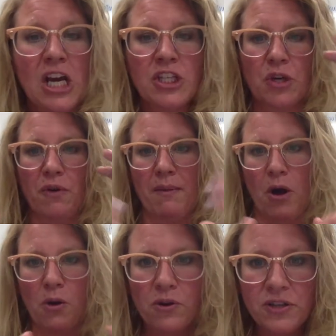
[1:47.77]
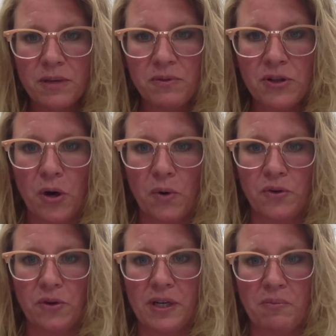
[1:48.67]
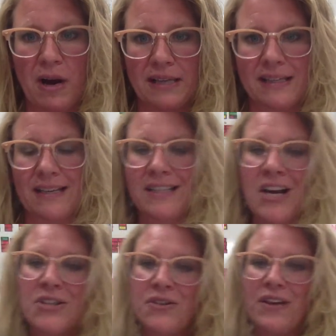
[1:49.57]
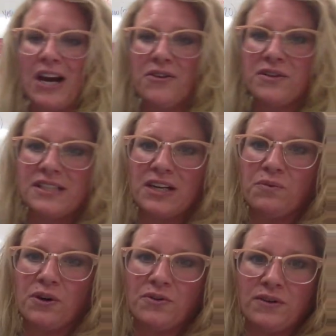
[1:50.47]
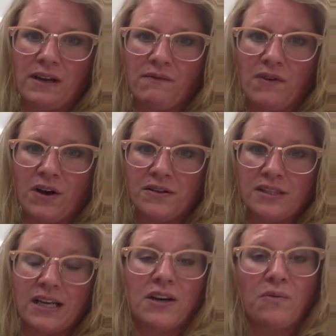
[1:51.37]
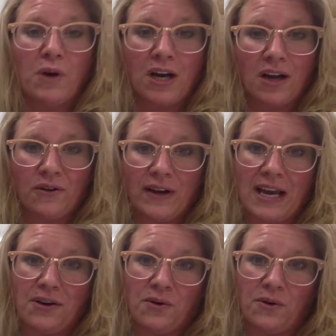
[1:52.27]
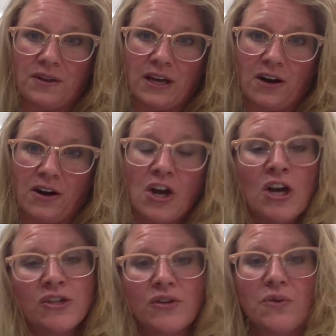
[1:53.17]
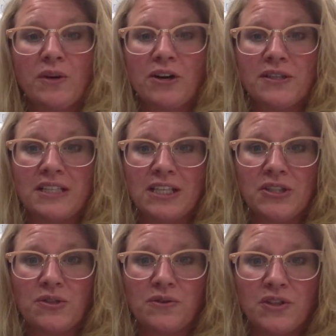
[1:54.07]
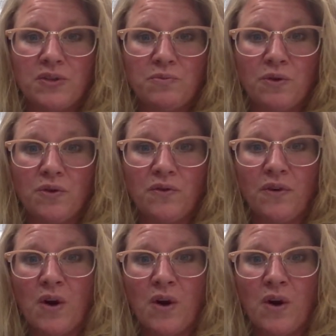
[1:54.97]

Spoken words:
to grab ownership in the own learning process so they understand where their name falls and in what color category they are so that we are seeing students move